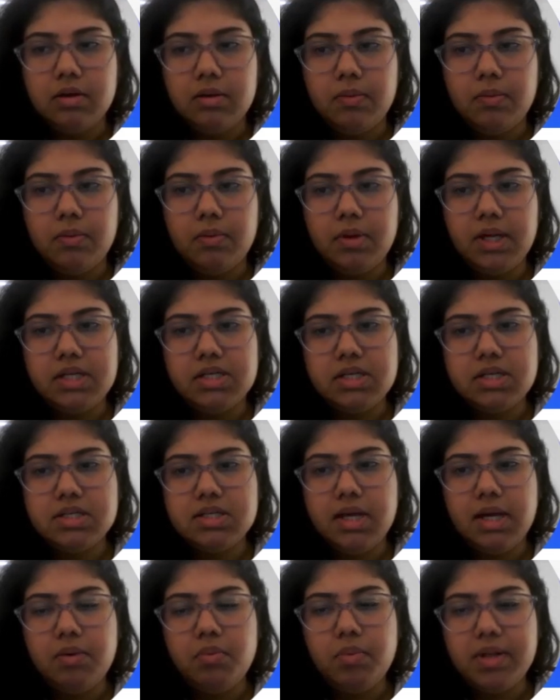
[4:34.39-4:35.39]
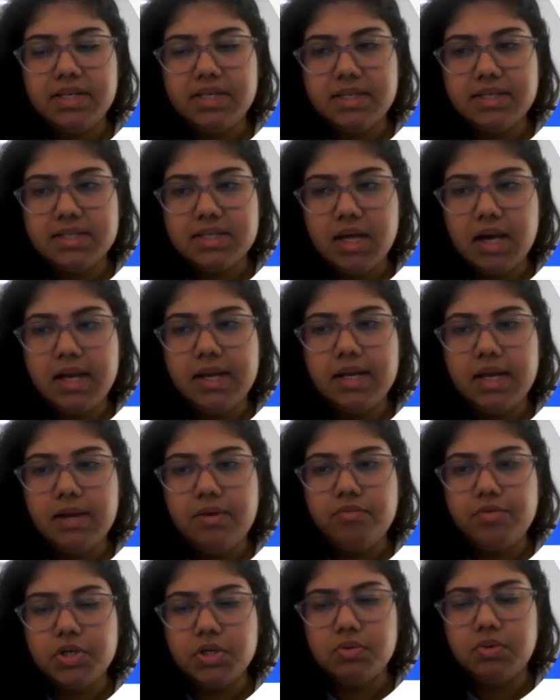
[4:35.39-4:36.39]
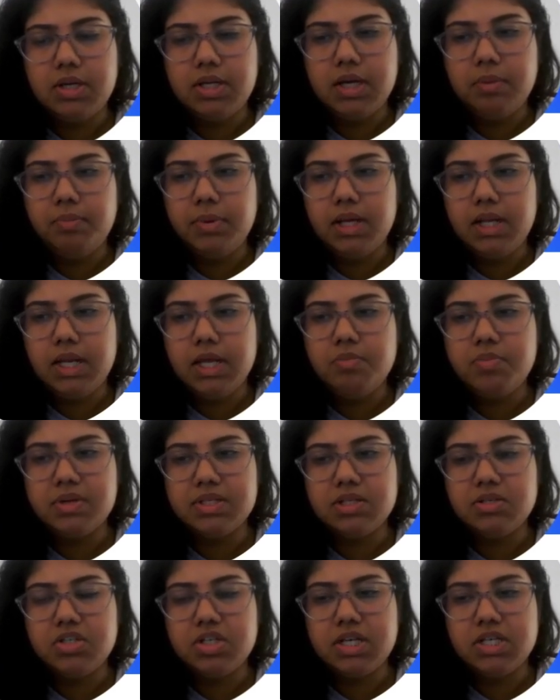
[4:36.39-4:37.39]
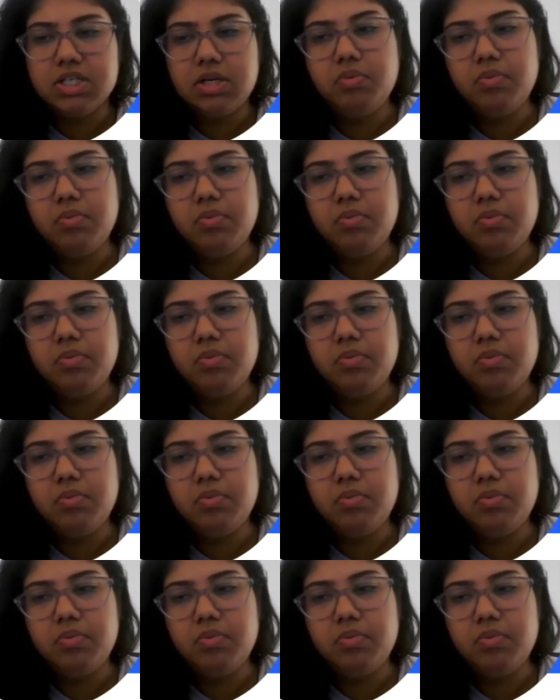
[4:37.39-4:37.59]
It is like well designed and visually appealing presentation we